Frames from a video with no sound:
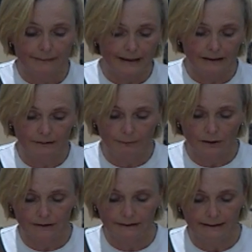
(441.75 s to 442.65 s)
back in
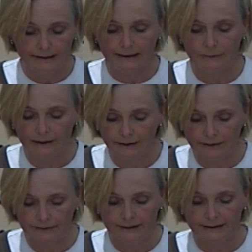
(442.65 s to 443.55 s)
Poland and now
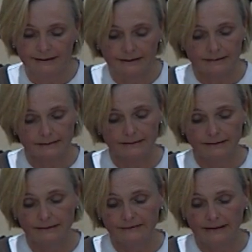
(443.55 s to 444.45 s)
here is
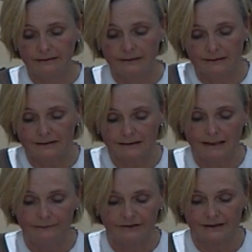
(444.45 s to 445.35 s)
that this
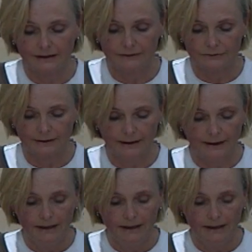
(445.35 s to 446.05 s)
time, this country,